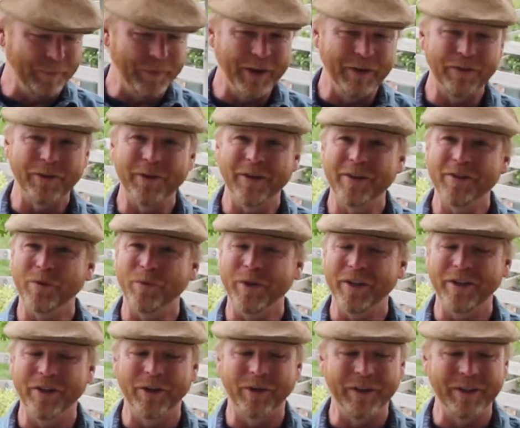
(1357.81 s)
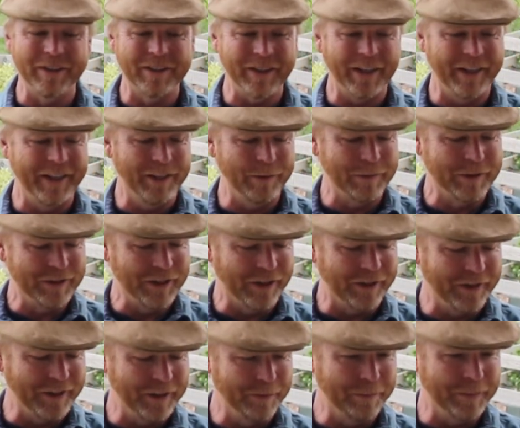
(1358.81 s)
If there is wind noise, I am
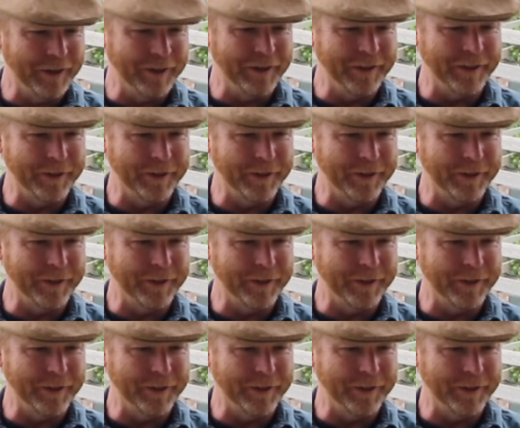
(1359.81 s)
sorry, but